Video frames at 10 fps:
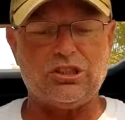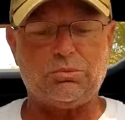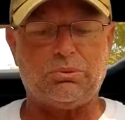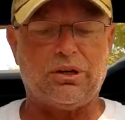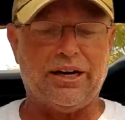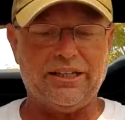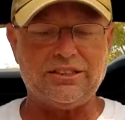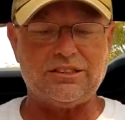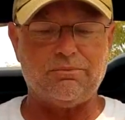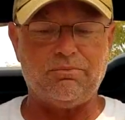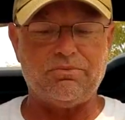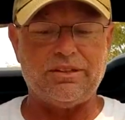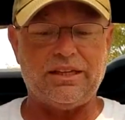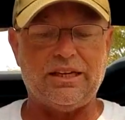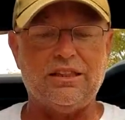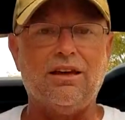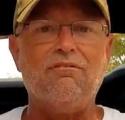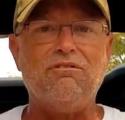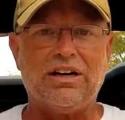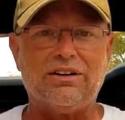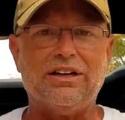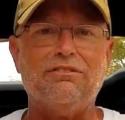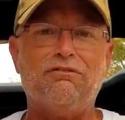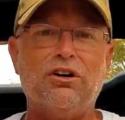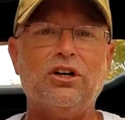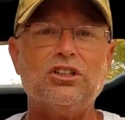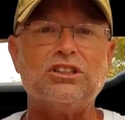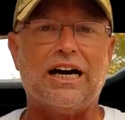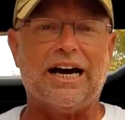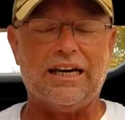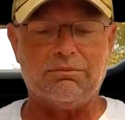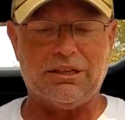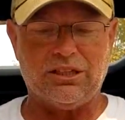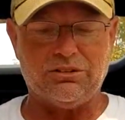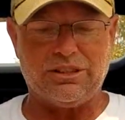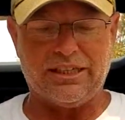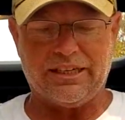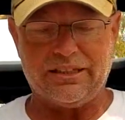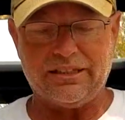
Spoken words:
price in the very first item that you get.